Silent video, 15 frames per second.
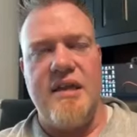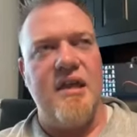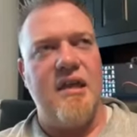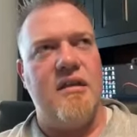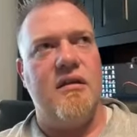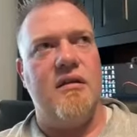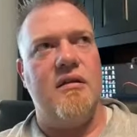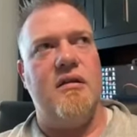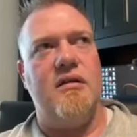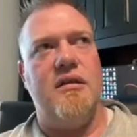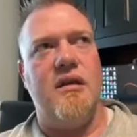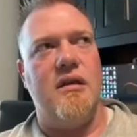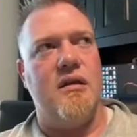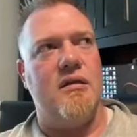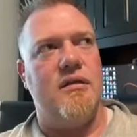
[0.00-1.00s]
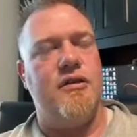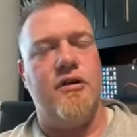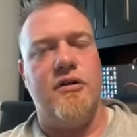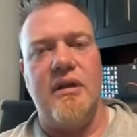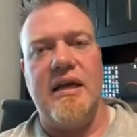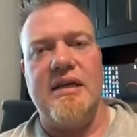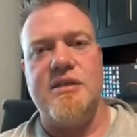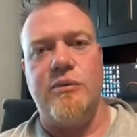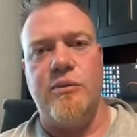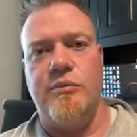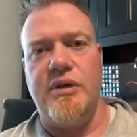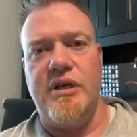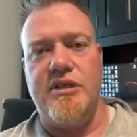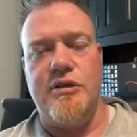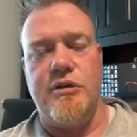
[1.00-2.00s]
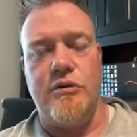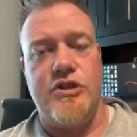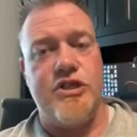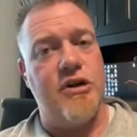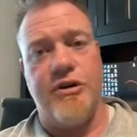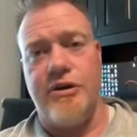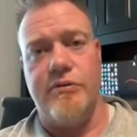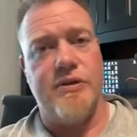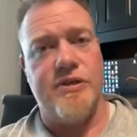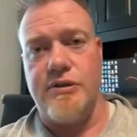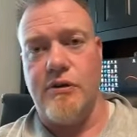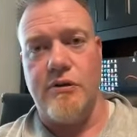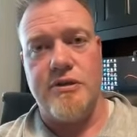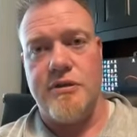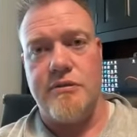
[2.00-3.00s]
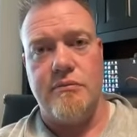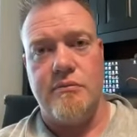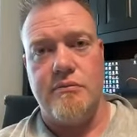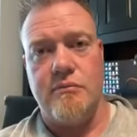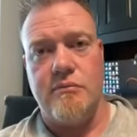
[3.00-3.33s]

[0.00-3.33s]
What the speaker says: I think the third lesson would be to share your results,